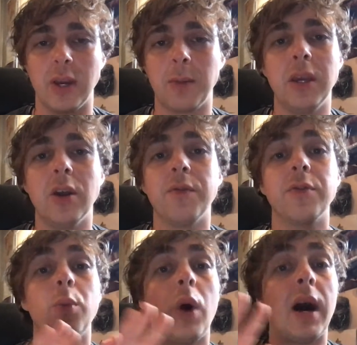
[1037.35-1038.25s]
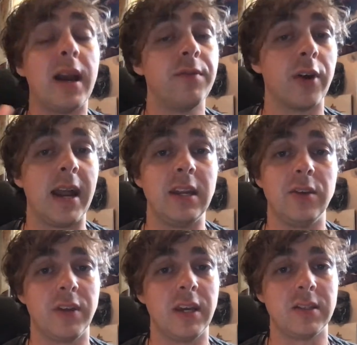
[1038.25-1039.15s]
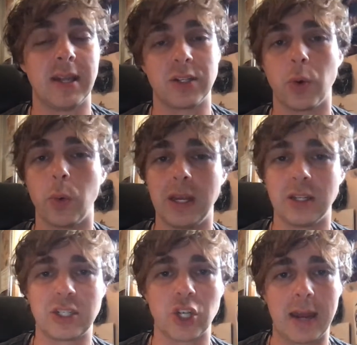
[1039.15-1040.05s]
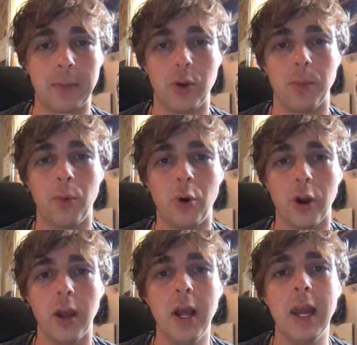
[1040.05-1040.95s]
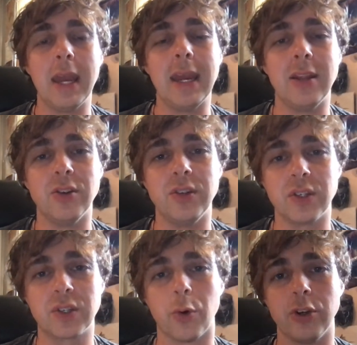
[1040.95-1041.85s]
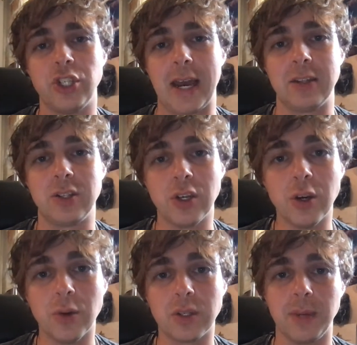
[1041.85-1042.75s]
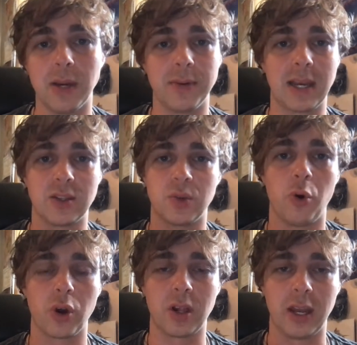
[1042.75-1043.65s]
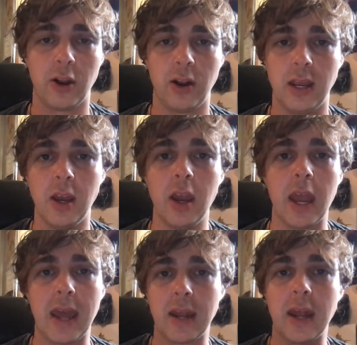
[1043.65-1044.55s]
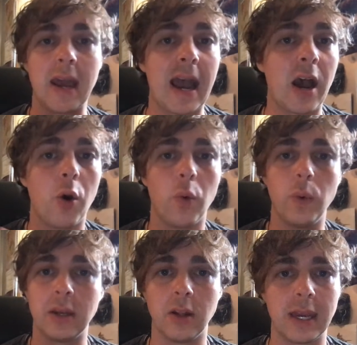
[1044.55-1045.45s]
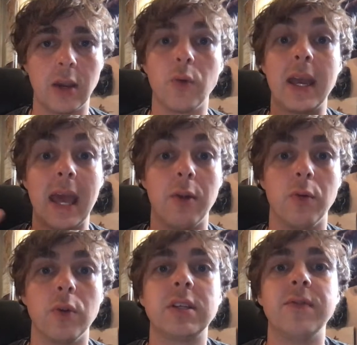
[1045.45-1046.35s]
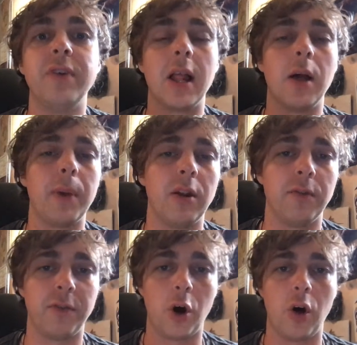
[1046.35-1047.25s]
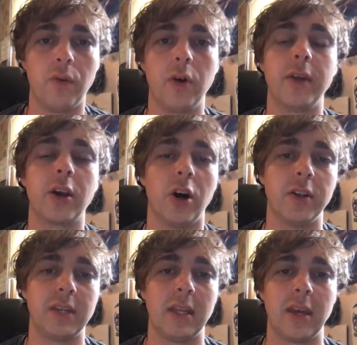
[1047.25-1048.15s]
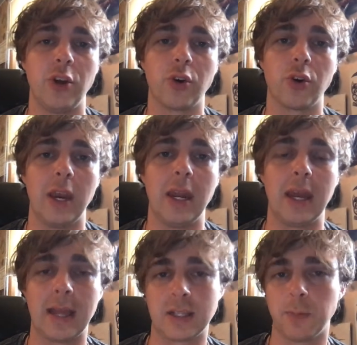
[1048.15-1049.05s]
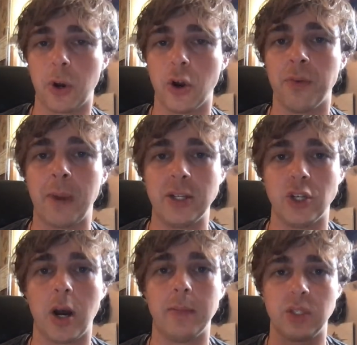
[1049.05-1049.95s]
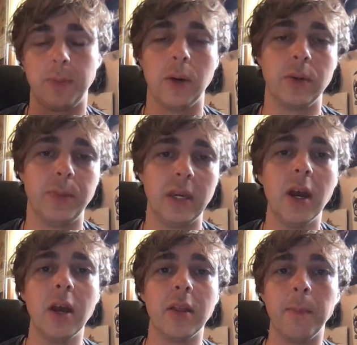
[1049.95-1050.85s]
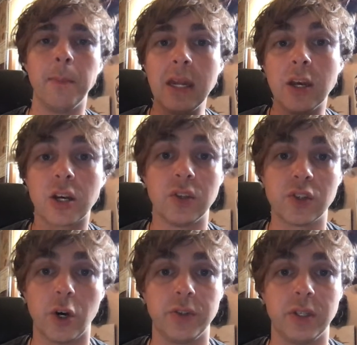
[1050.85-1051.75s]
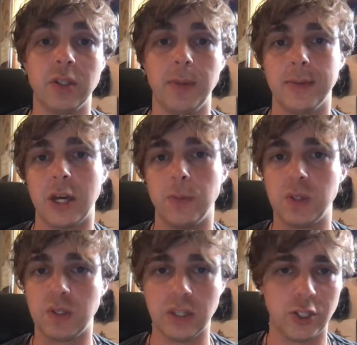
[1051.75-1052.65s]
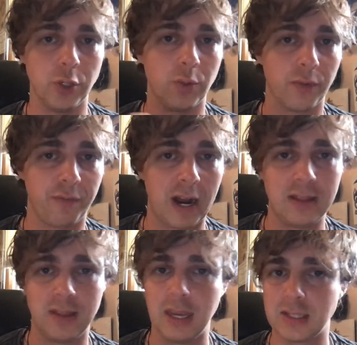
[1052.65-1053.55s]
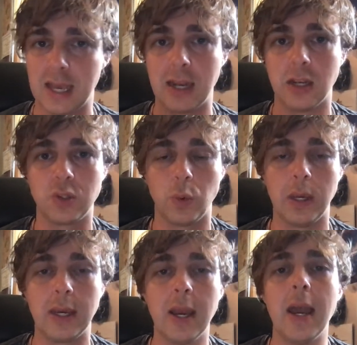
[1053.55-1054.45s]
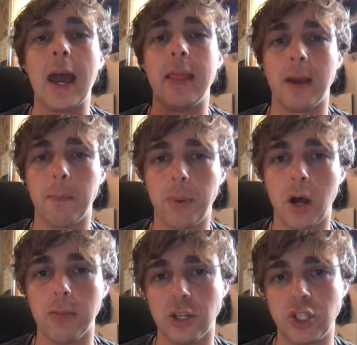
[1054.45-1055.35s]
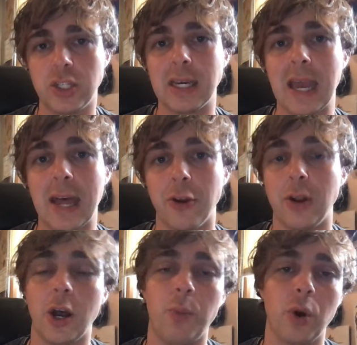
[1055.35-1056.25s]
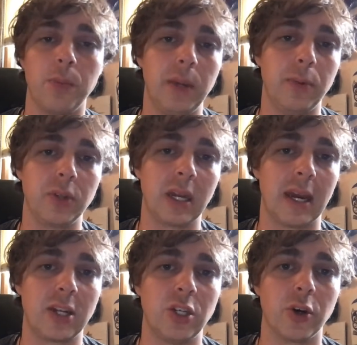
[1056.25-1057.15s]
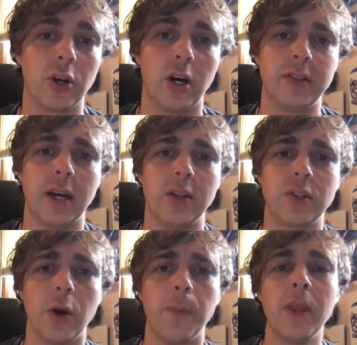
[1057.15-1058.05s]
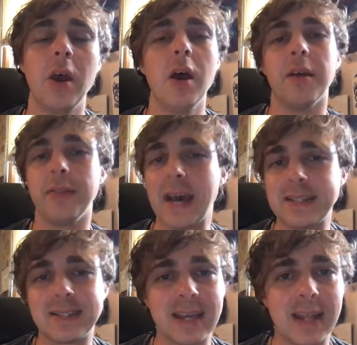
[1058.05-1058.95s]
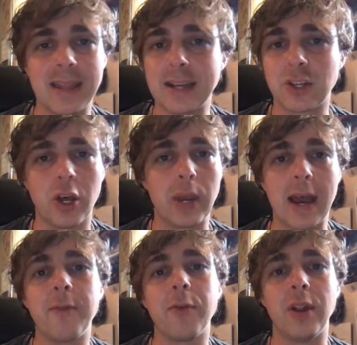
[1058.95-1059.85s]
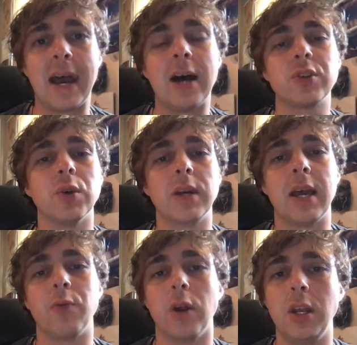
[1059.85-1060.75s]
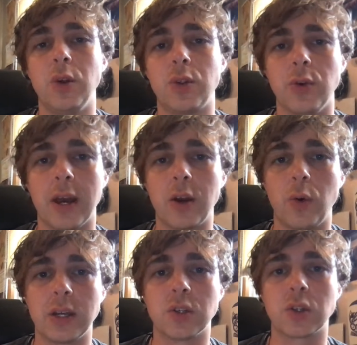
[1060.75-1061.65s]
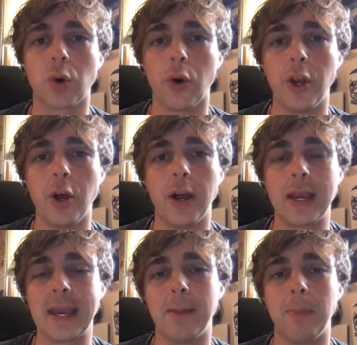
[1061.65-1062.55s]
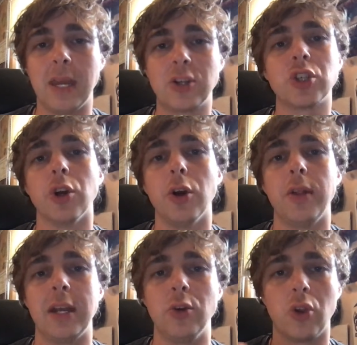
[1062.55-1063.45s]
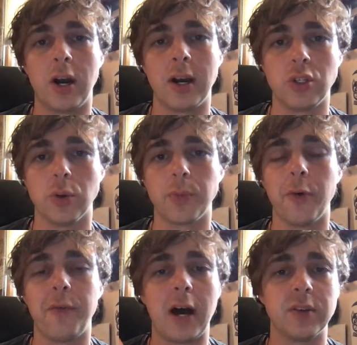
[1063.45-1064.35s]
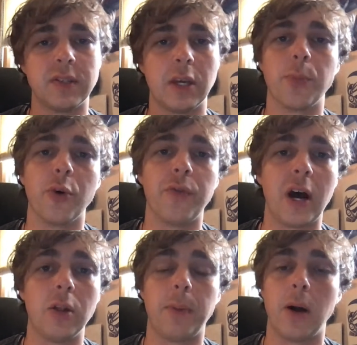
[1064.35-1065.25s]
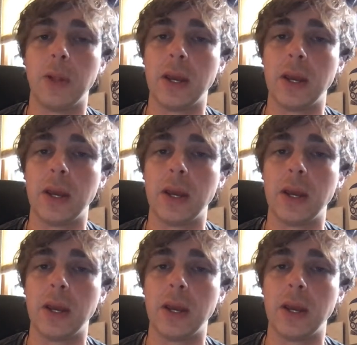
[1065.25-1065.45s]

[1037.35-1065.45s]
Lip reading: It can be a wide variety of things, and that's where we can chat about it more in the Discord chat too, to be able to get some more clarity and how we can, like, again, develop and evolve the content that you're creating. And that's a part of my job, is to be able to be the media consultant, to be able to help assist you refine things, edit, tweak, and then publish together and help more people connect to your content. So that said, that's all we have for now. So again, running you through that quick tutorial. Again, make sure that you log into your profile, set your profile to public.